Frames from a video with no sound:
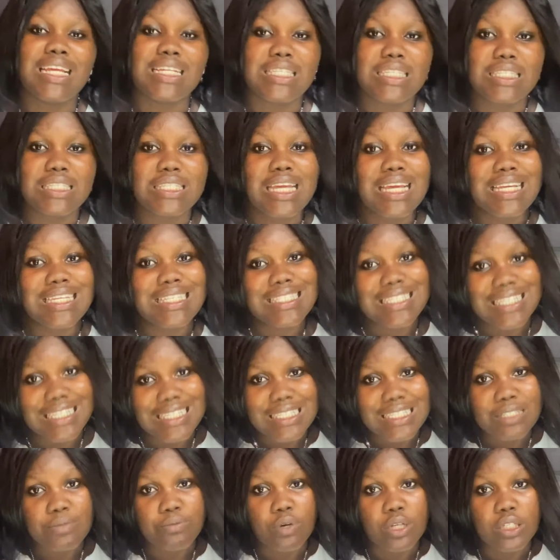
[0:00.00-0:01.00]
Is it a
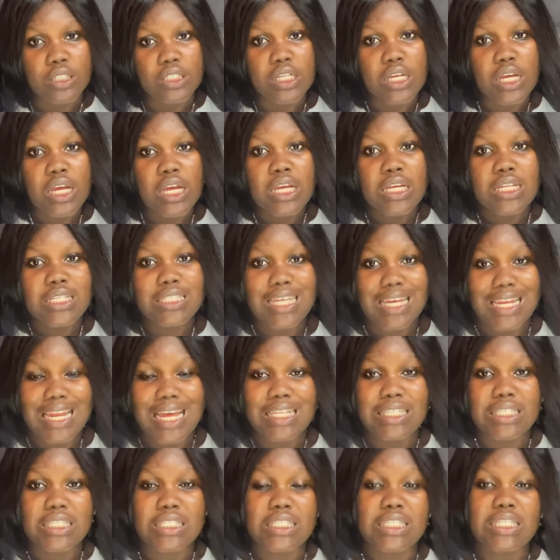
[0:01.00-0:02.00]
6-month tenancy?